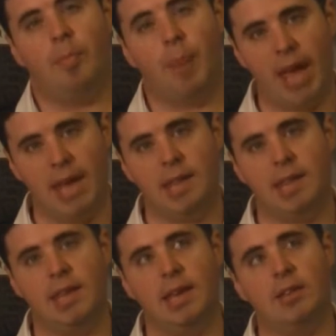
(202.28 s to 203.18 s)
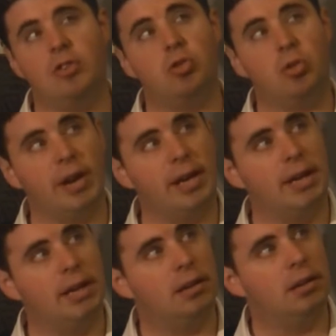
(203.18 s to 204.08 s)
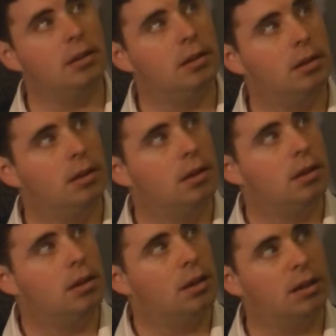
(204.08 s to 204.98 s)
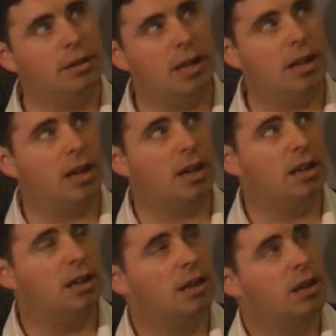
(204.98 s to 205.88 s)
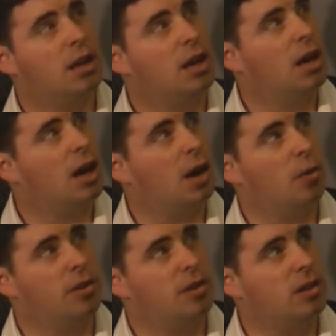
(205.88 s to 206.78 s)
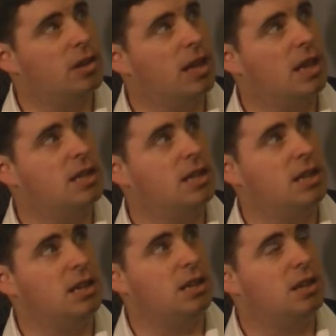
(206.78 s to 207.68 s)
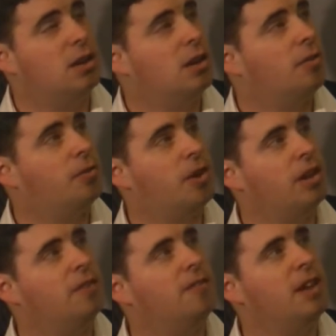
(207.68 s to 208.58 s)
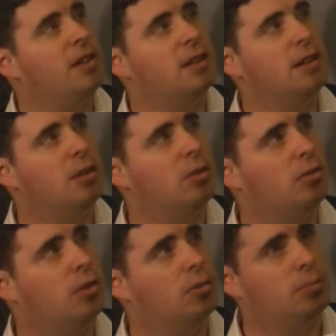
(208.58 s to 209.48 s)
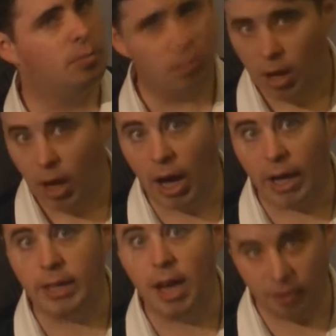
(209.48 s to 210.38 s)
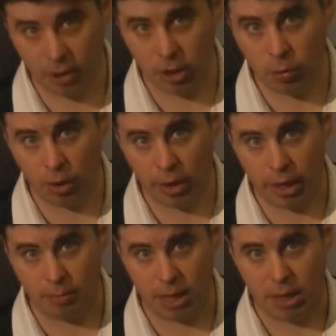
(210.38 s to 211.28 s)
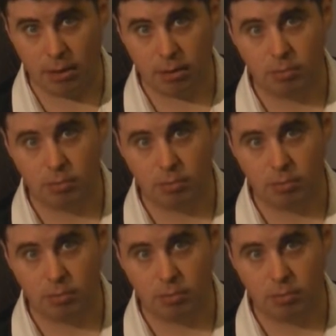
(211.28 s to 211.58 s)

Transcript: Basic training. I tell ya, I was just 18, fresh-faced and youthful. I never knew what hit me.